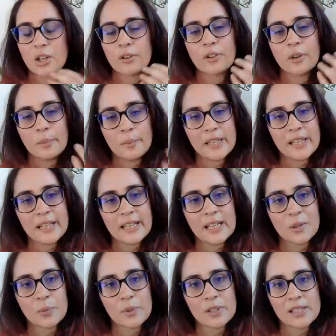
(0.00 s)
And so for
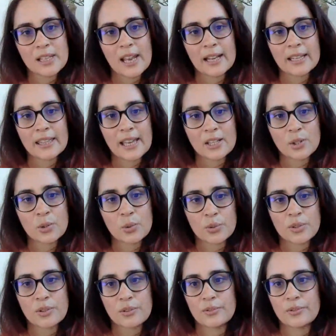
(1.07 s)
me, it was like that
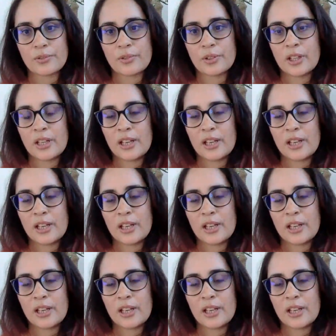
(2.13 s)
sort of